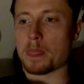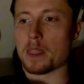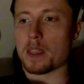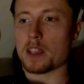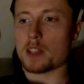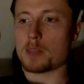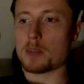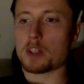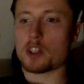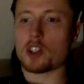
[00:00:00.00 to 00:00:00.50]

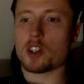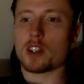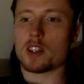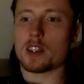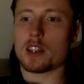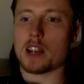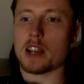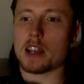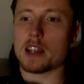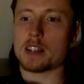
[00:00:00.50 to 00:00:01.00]
especially
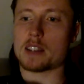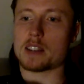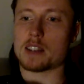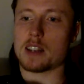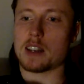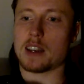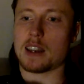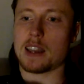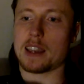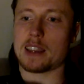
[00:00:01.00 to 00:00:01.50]
diets
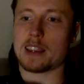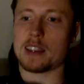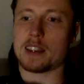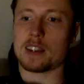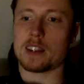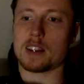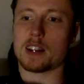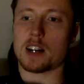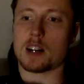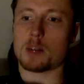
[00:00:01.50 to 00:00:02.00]
lacking
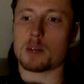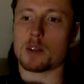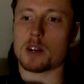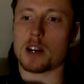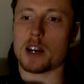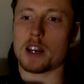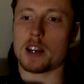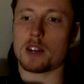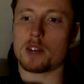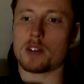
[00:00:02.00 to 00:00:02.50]

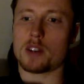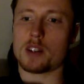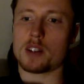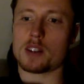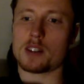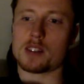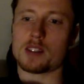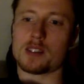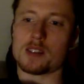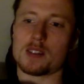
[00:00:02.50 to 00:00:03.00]

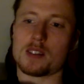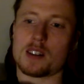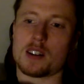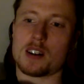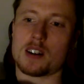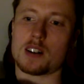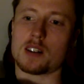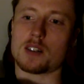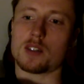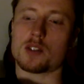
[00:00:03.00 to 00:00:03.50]
carbohydrates
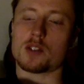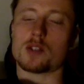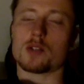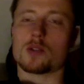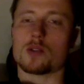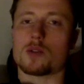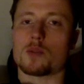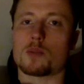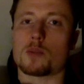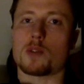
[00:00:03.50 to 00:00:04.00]
are not so
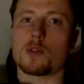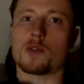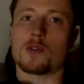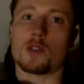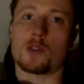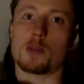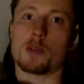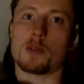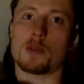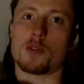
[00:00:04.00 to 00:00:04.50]
good for
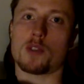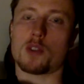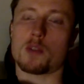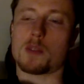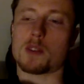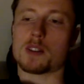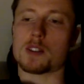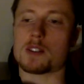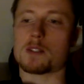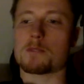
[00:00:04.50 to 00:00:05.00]

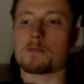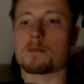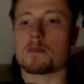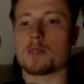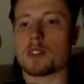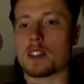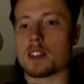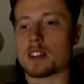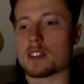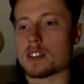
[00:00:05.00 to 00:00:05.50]
performance.
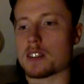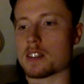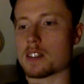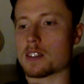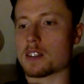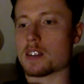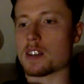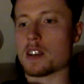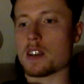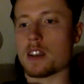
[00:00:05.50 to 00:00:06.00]
This
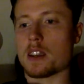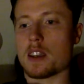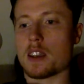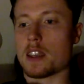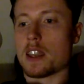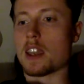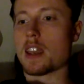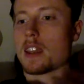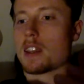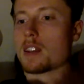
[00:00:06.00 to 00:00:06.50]
is,
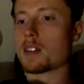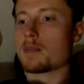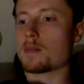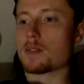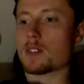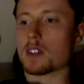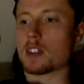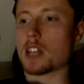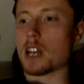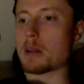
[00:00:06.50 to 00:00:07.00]
again,
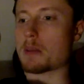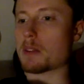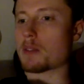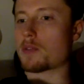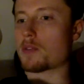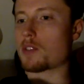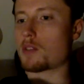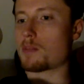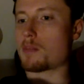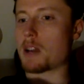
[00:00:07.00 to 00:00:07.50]
coming
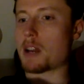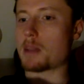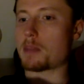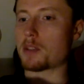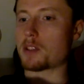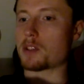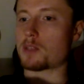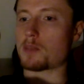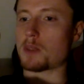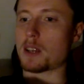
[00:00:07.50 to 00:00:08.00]
from my
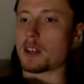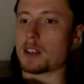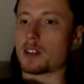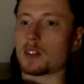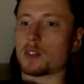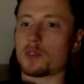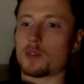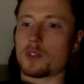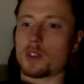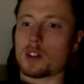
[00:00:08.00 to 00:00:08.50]

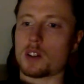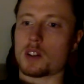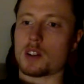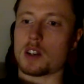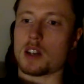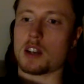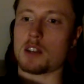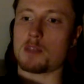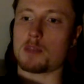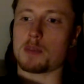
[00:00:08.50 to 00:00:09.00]
perspective.
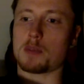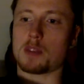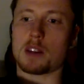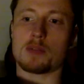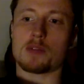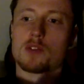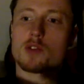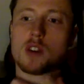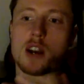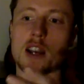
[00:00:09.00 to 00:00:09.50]

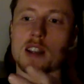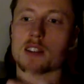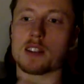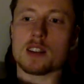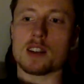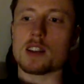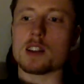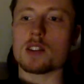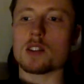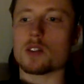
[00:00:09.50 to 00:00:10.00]
I've tried
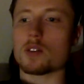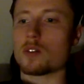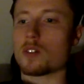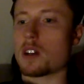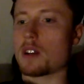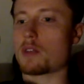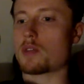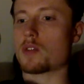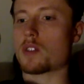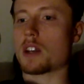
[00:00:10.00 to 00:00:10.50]
keto,
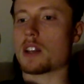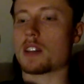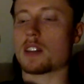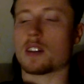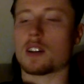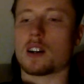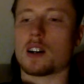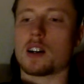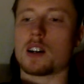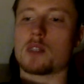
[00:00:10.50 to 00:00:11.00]
I've tried the
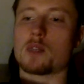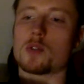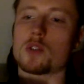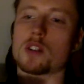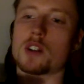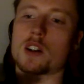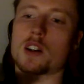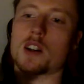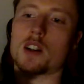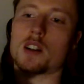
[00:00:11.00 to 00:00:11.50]
carnivore
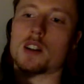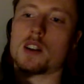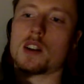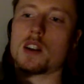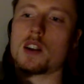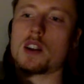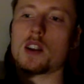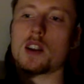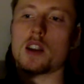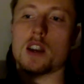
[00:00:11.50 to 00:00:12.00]
diet,
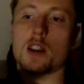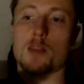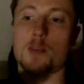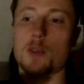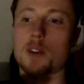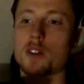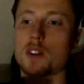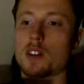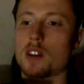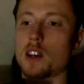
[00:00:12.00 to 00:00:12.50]
I've
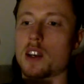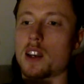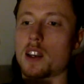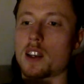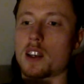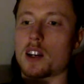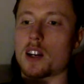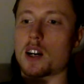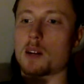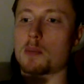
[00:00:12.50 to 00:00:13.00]
been on a high
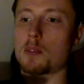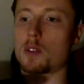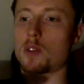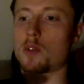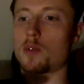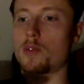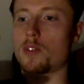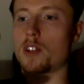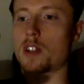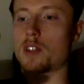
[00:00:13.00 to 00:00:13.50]
carb, low
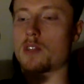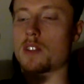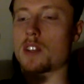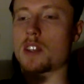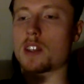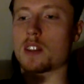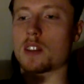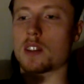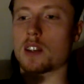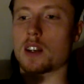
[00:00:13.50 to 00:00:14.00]
fat
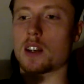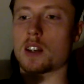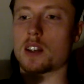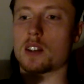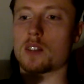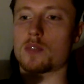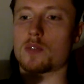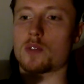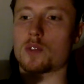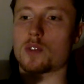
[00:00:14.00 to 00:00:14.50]
vegan
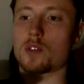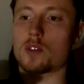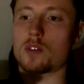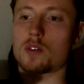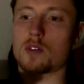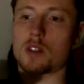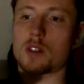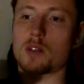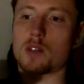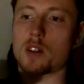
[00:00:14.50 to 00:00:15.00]
diet for
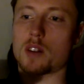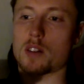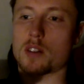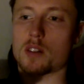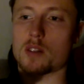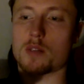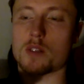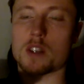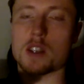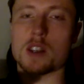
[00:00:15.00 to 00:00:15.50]
around
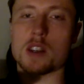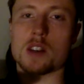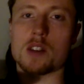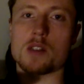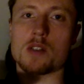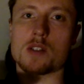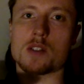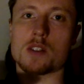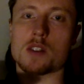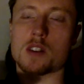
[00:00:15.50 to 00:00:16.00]
3
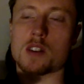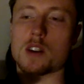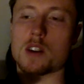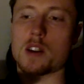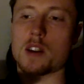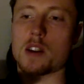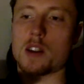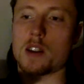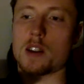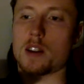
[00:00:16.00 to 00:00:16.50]
years.
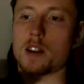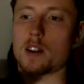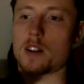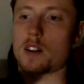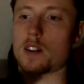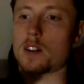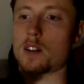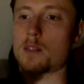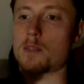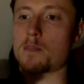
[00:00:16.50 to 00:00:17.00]

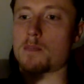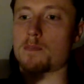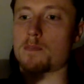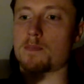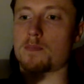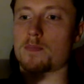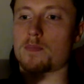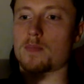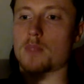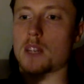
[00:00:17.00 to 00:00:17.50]

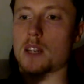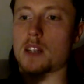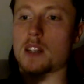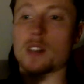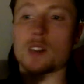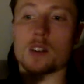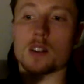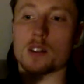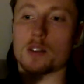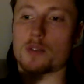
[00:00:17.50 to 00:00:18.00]
I did
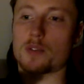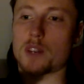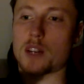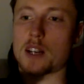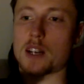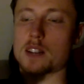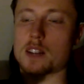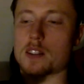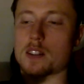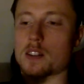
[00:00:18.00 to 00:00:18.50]
all the
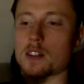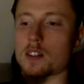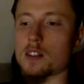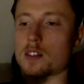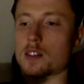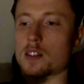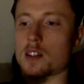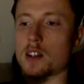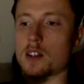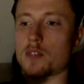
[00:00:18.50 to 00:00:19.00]
fasting
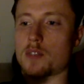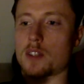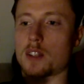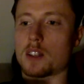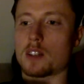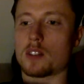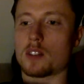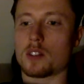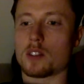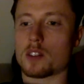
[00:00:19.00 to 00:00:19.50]
stuff, I
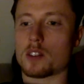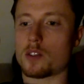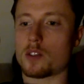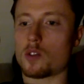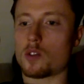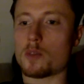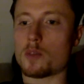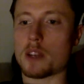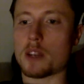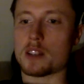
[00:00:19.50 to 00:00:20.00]
did all the
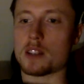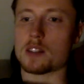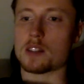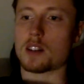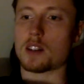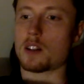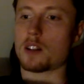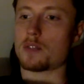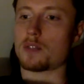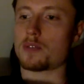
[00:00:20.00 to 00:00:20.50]
OMAD
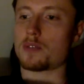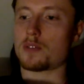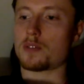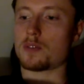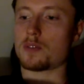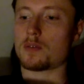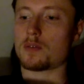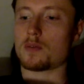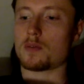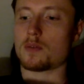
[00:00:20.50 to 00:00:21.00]
stuff.
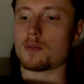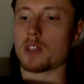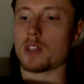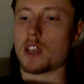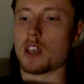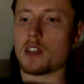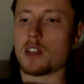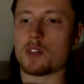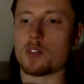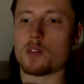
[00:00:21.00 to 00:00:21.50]
I
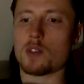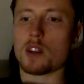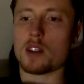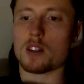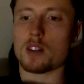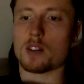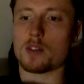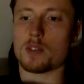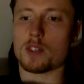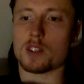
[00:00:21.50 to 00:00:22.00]
have quite a
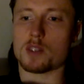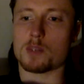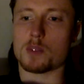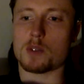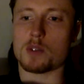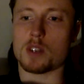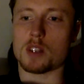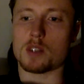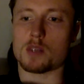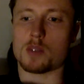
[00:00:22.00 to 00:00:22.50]
lot of
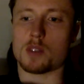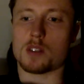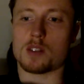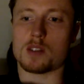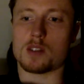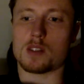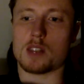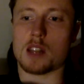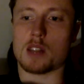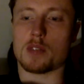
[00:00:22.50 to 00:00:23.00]
experience with
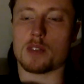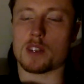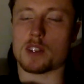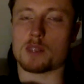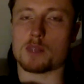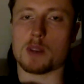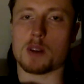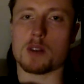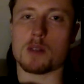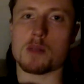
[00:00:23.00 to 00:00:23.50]
self
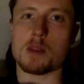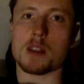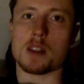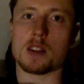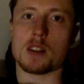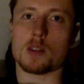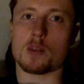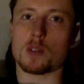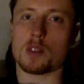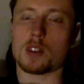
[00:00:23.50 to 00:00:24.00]

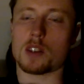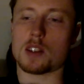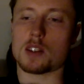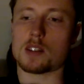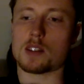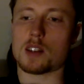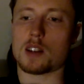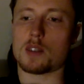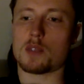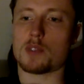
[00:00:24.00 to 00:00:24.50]
experimenting with that
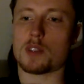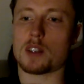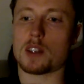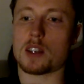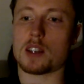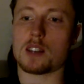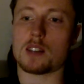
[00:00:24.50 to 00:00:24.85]
stuff, and